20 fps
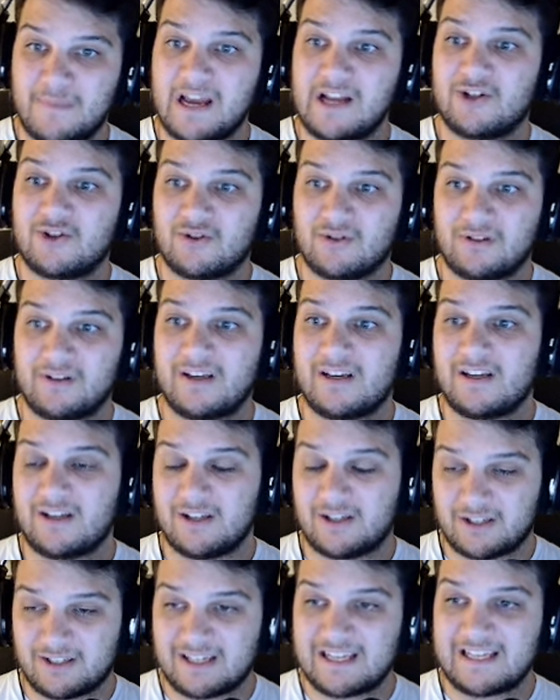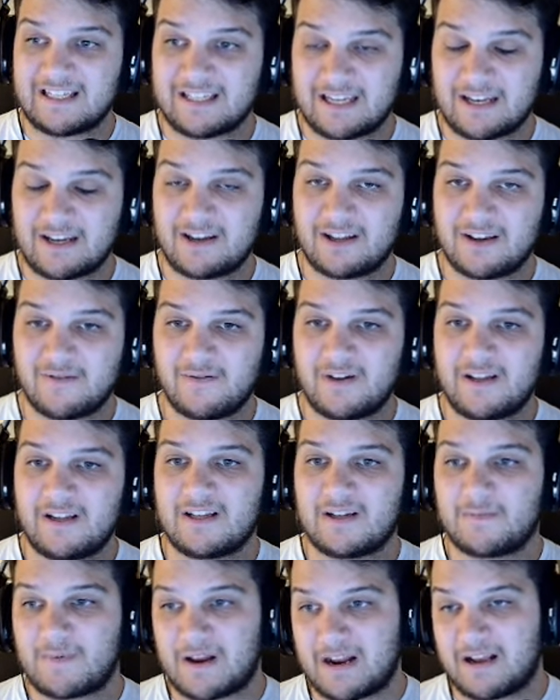majorly decent
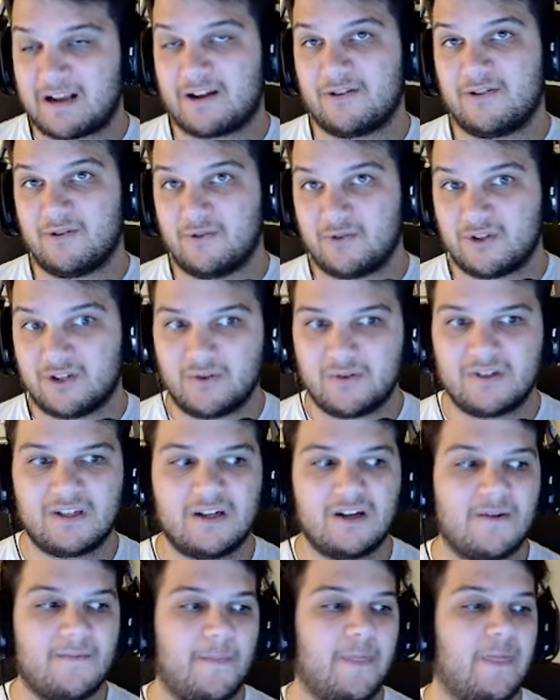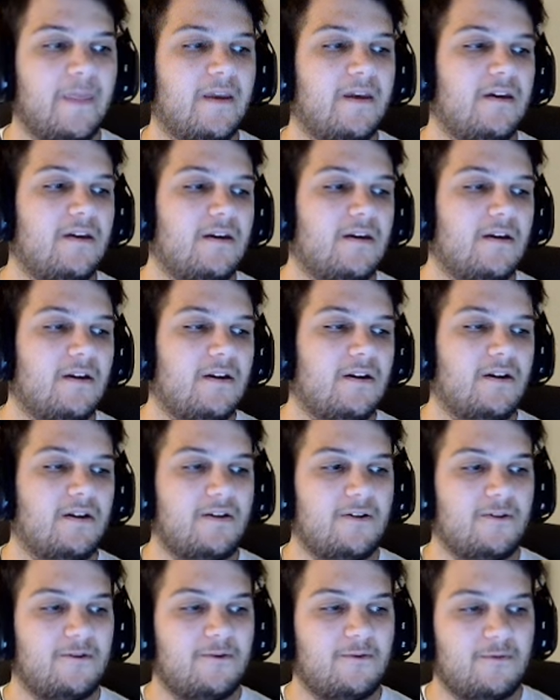unit, depending on who's using them.
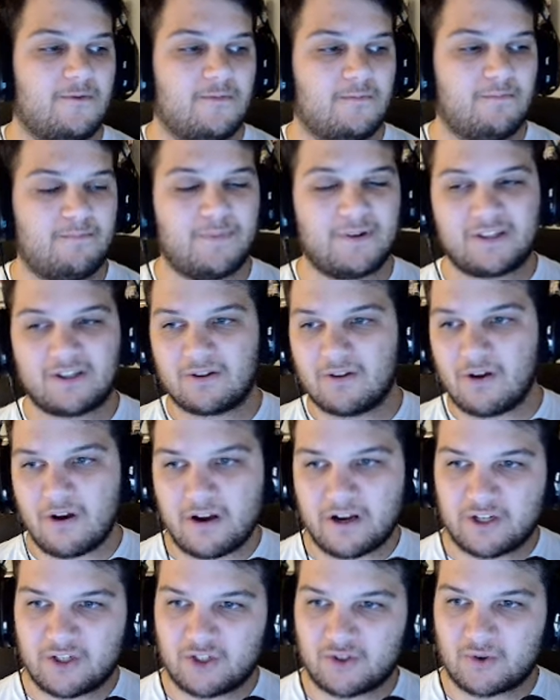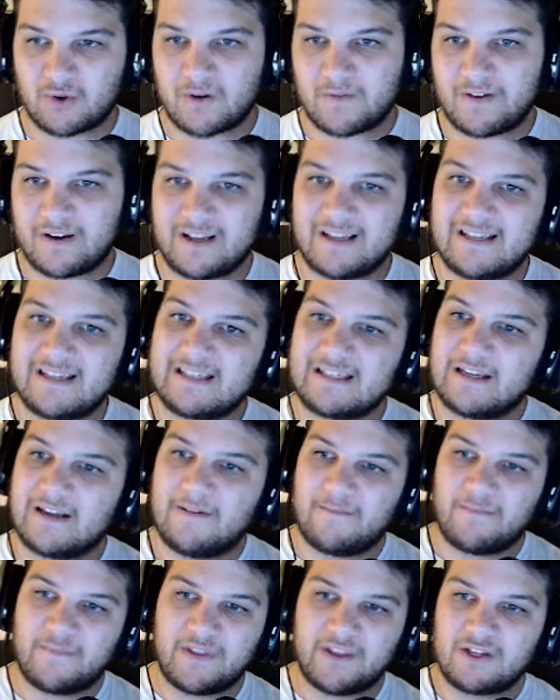But the long and short of it is,
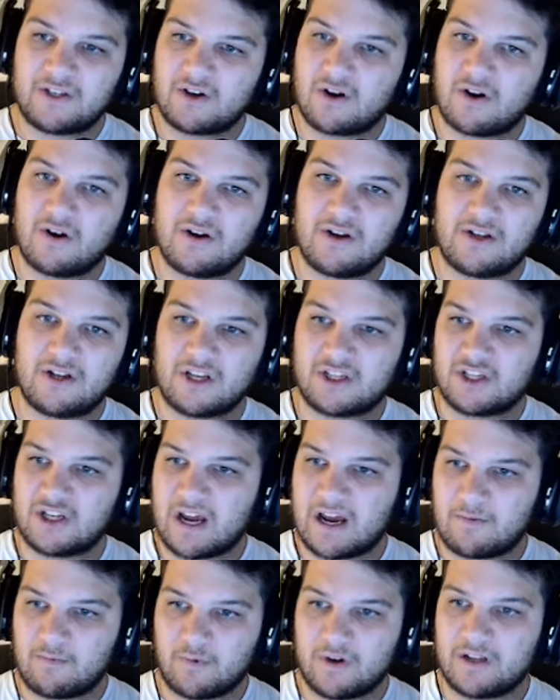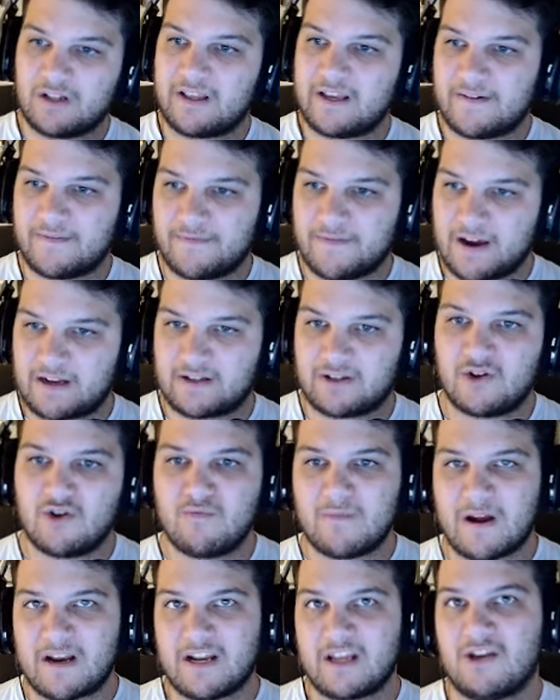this card does not really affect
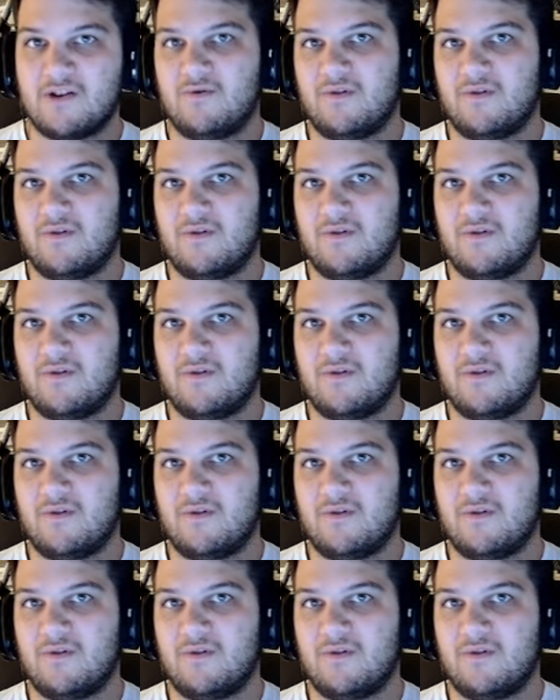too many